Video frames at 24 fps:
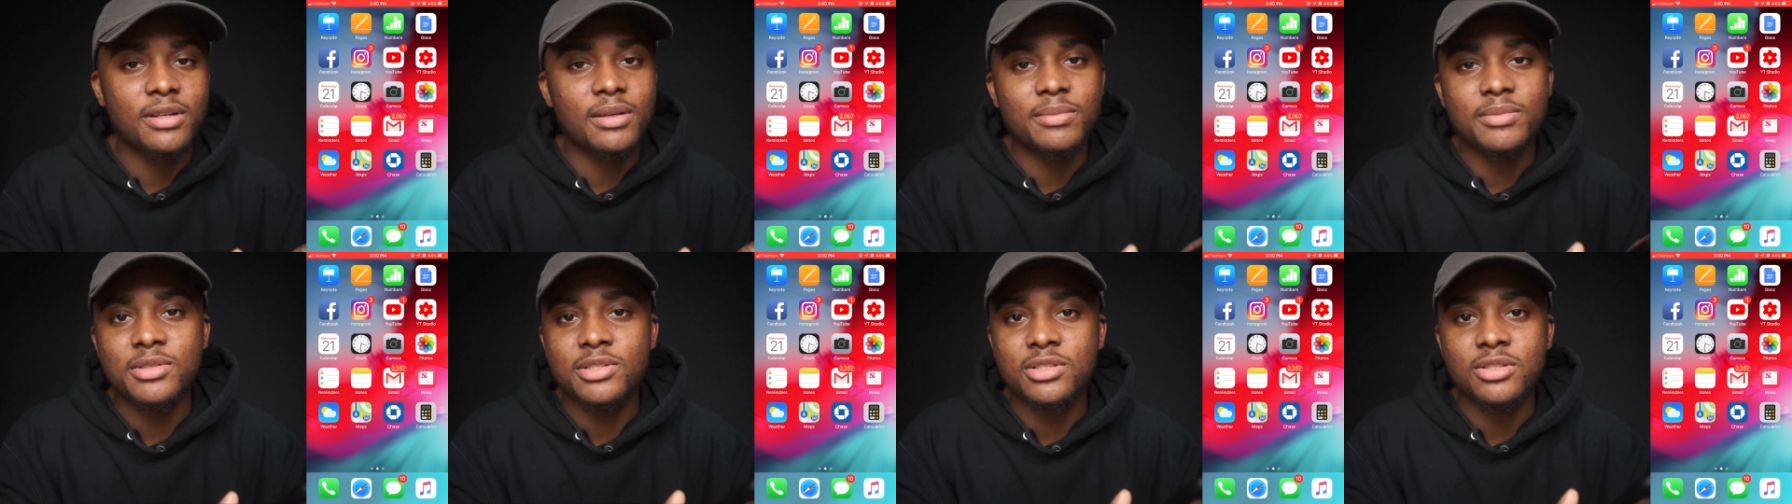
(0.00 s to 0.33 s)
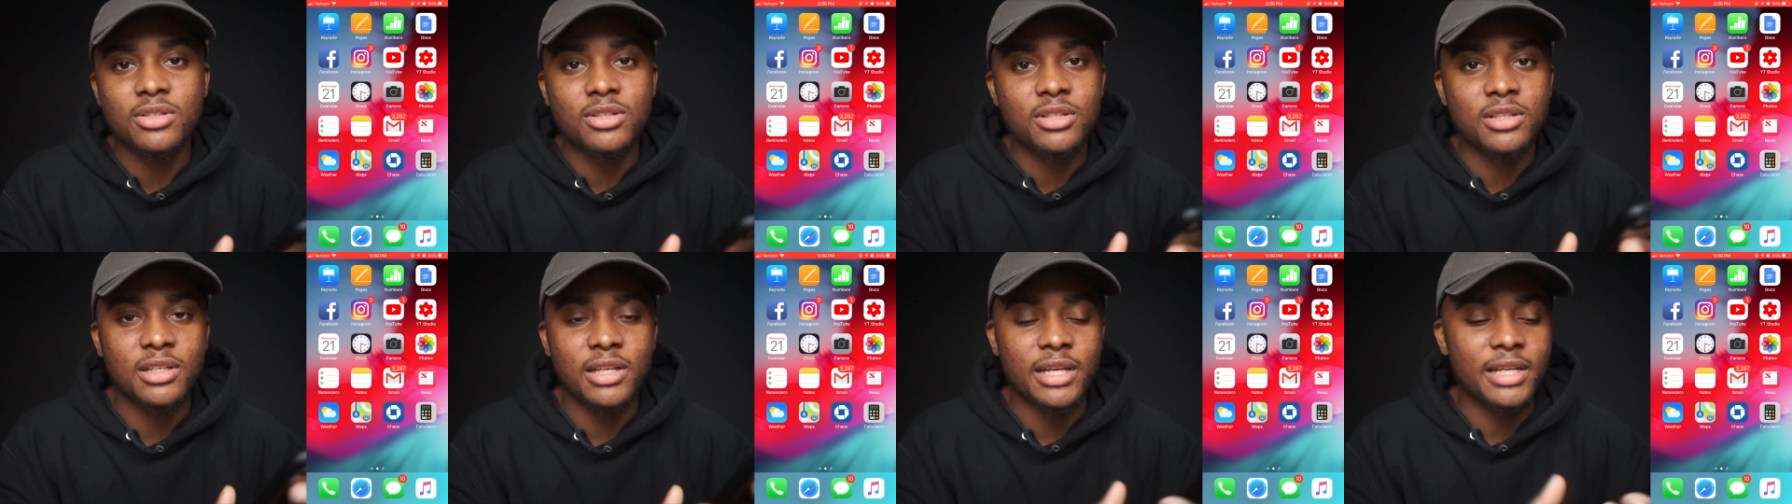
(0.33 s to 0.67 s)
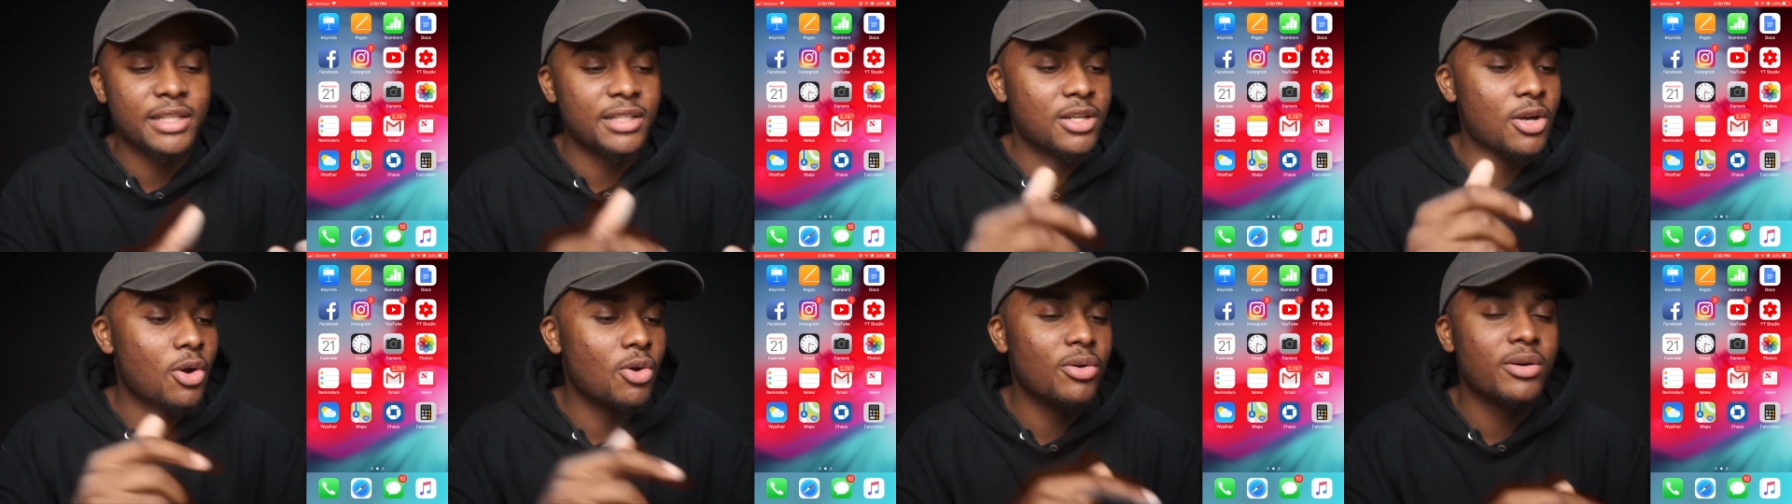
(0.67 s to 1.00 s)
I'm just gonna
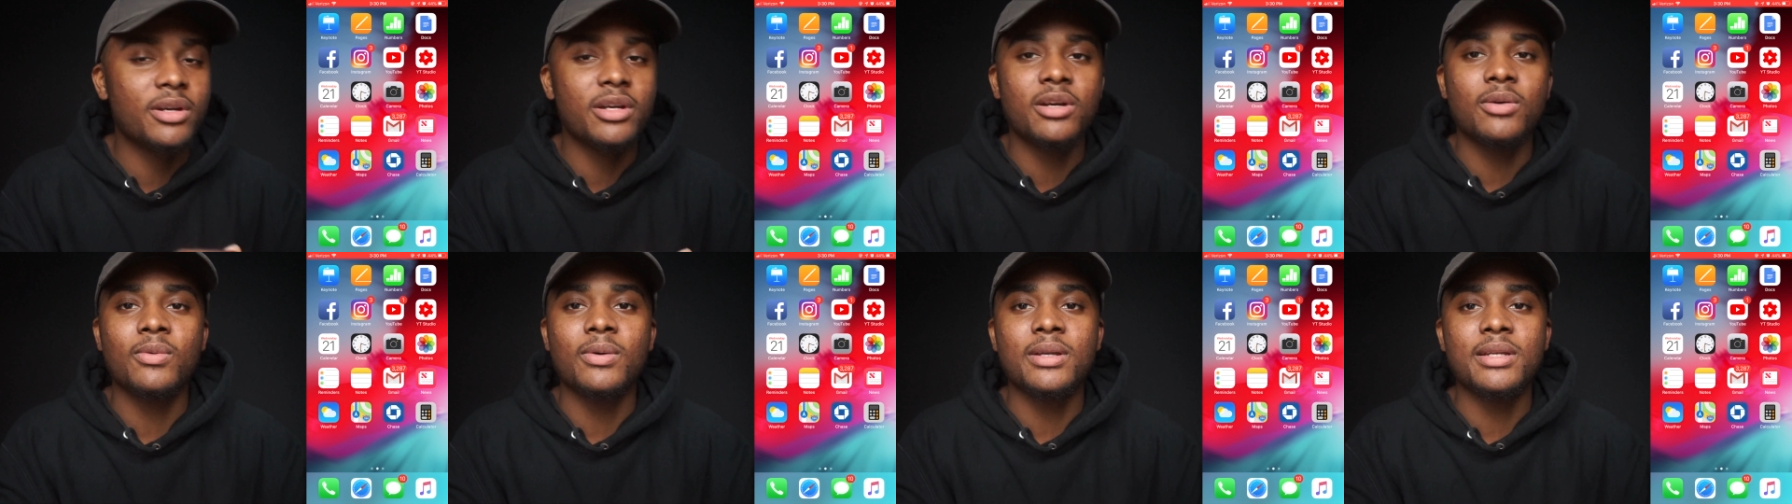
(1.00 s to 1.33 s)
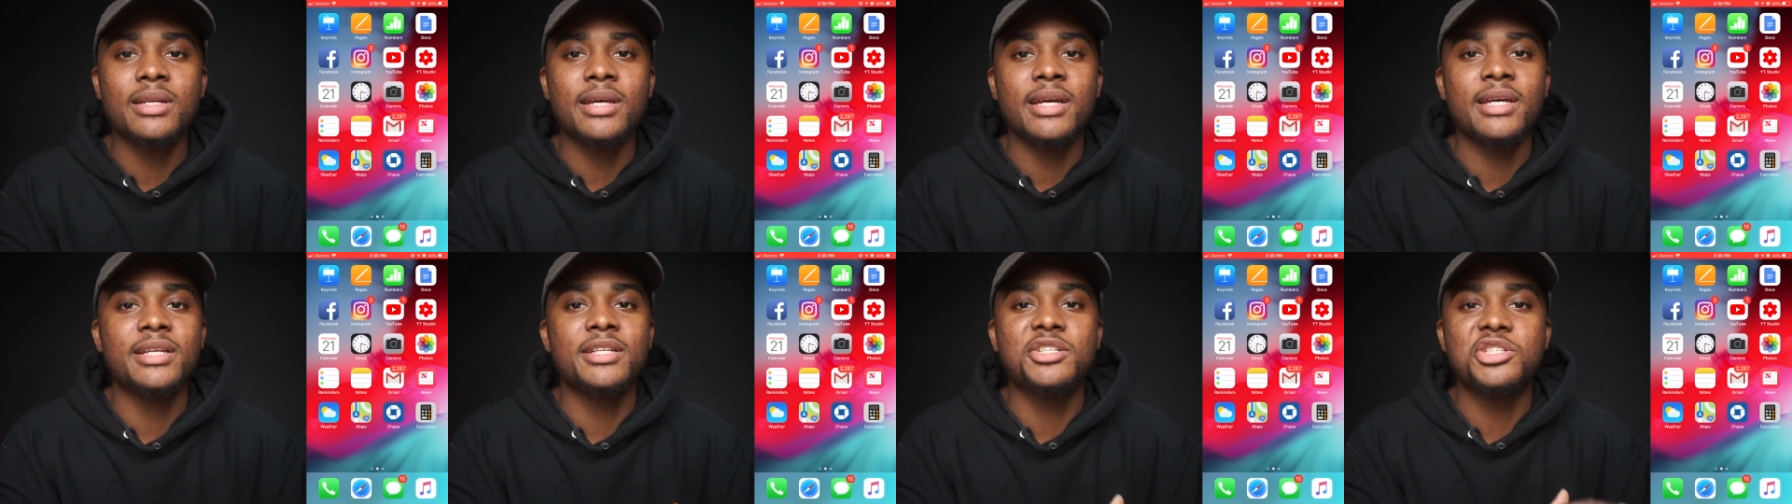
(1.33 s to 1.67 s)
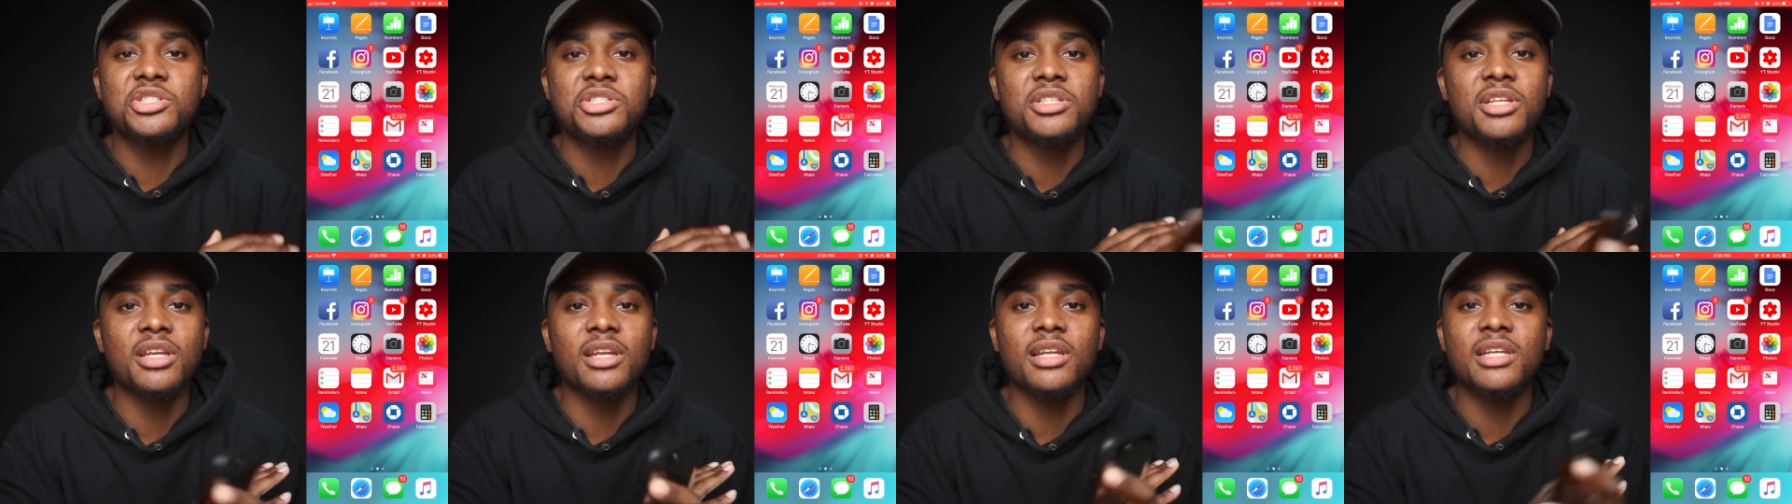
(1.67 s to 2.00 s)
like go in there one day and
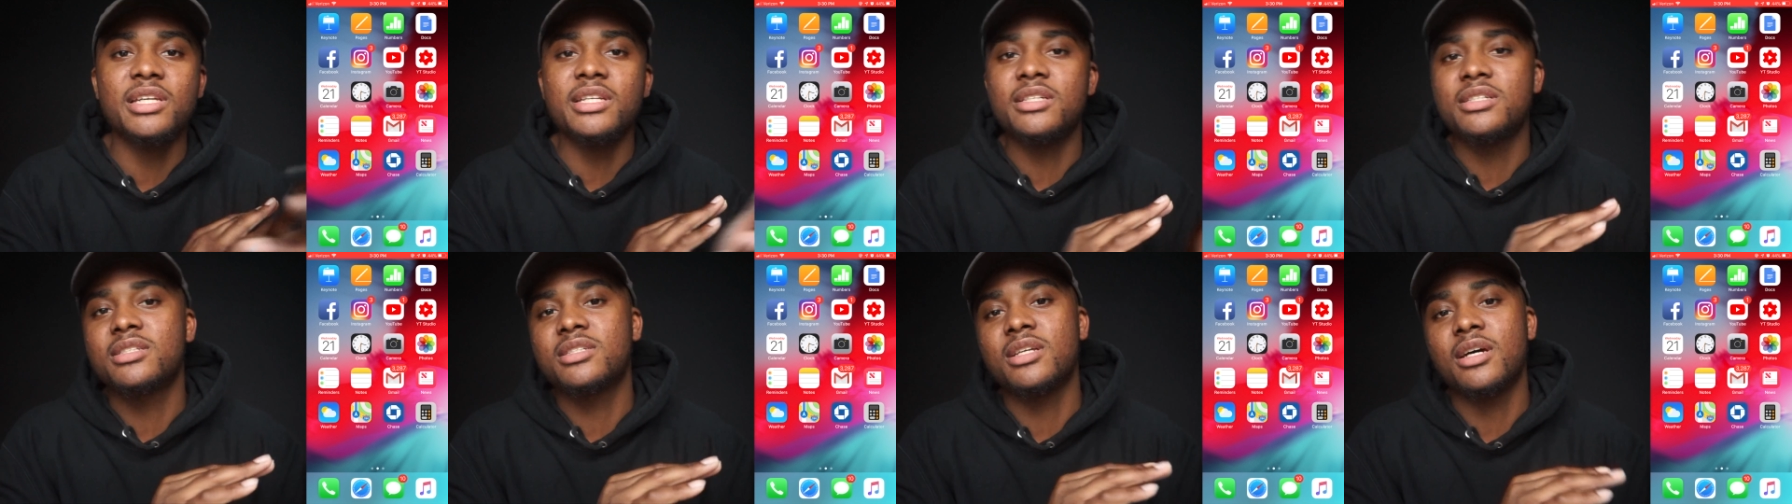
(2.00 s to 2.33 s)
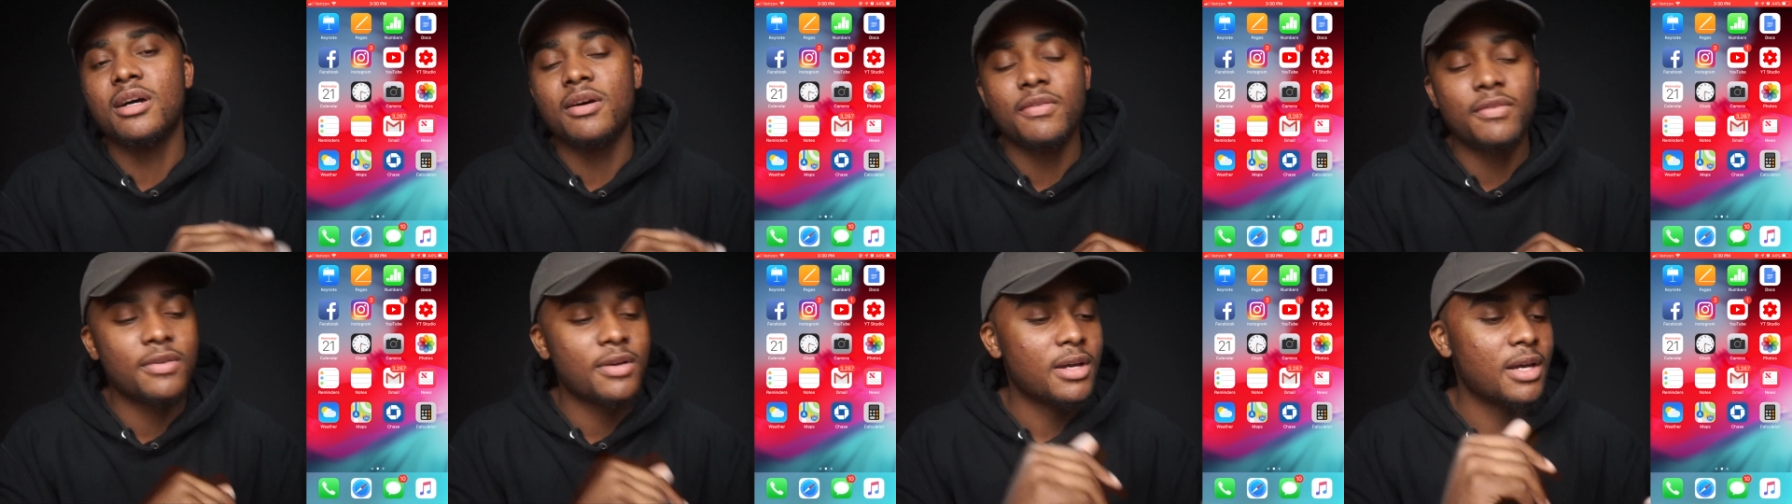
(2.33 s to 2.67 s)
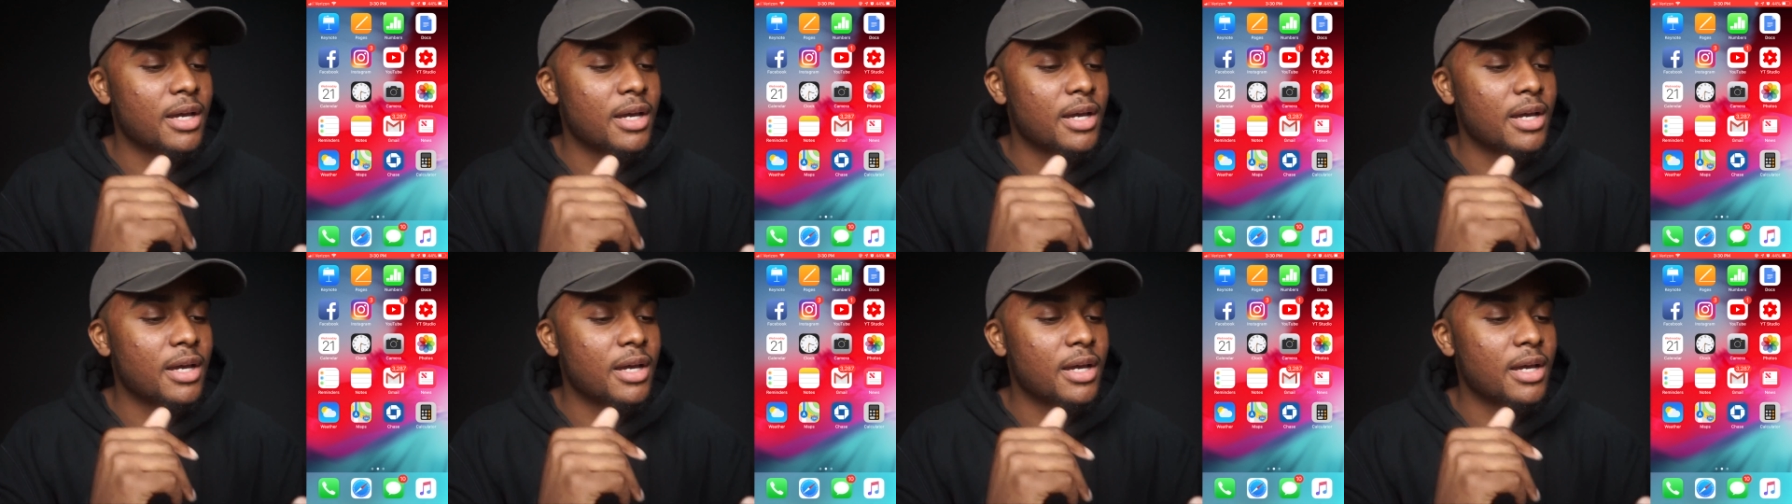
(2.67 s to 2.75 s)
just delete stuff,